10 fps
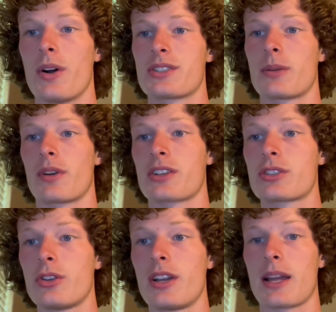some are
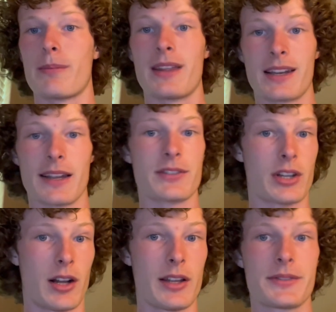excluded like mint leaves and
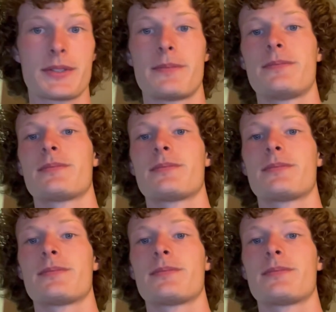olives.